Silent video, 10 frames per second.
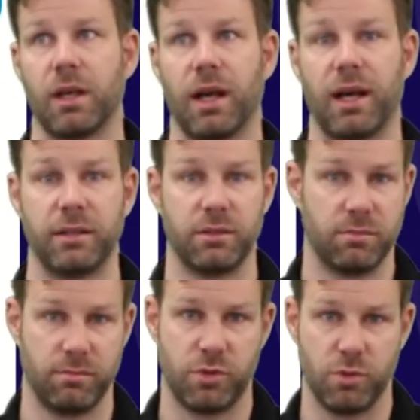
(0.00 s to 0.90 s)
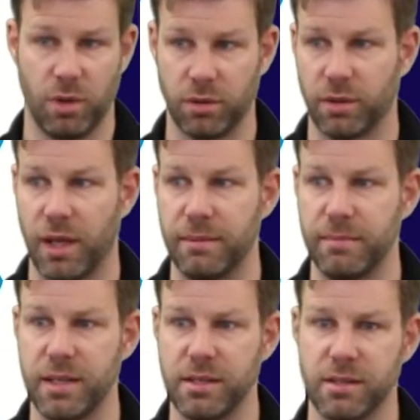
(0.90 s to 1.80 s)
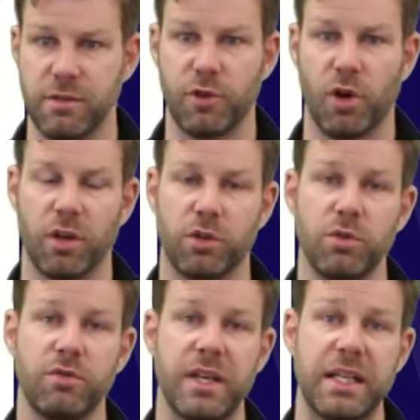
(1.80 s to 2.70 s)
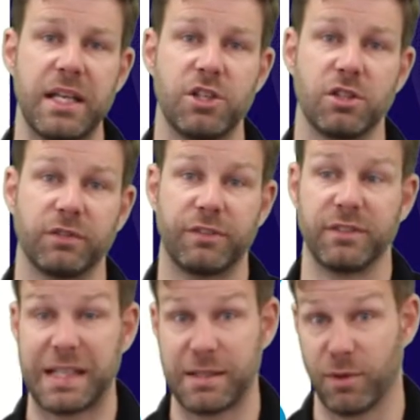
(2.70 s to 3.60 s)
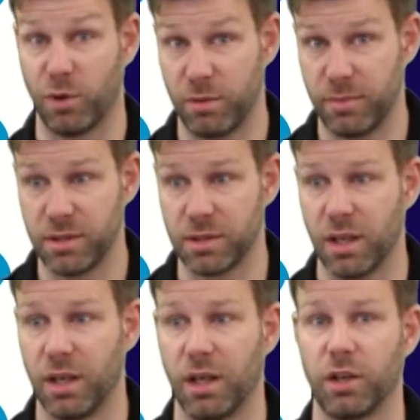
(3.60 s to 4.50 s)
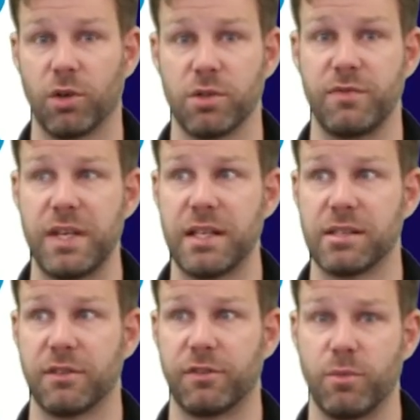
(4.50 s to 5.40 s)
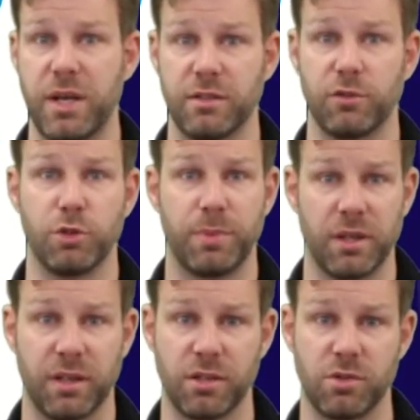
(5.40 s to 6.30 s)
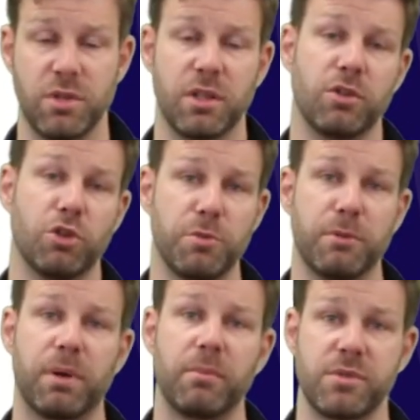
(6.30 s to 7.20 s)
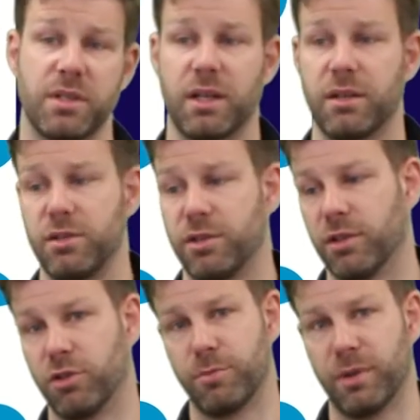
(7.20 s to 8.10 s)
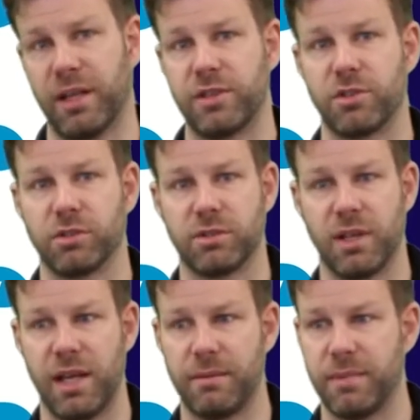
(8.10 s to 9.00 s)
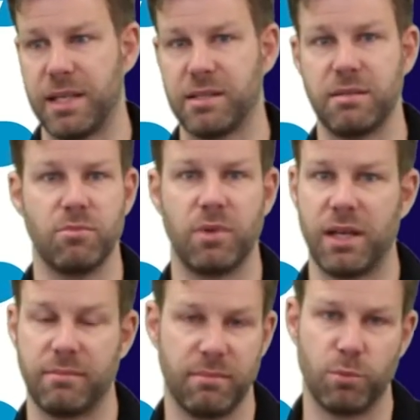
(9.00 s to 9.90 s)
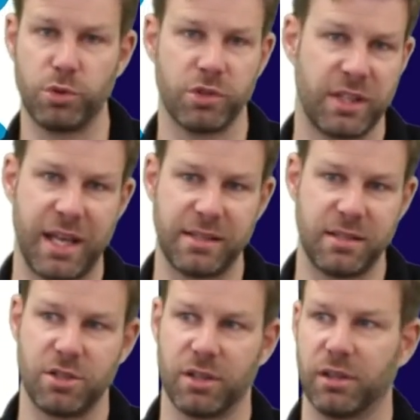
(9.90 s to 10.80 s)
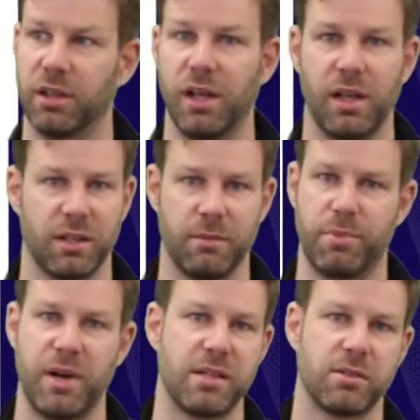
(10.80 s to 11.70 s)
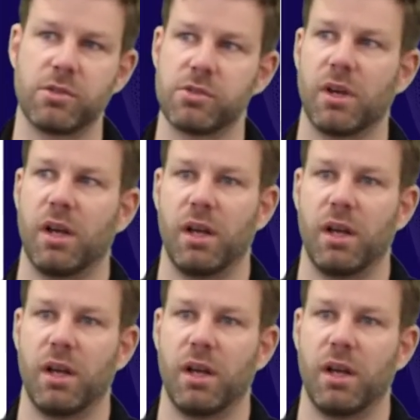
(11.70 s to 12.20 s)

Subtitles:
and so on. It means you've got good variation of different types of equipment across various different ways of grouping things. So you can group your pumps together, you can group electrical AC motors against each other, compressors,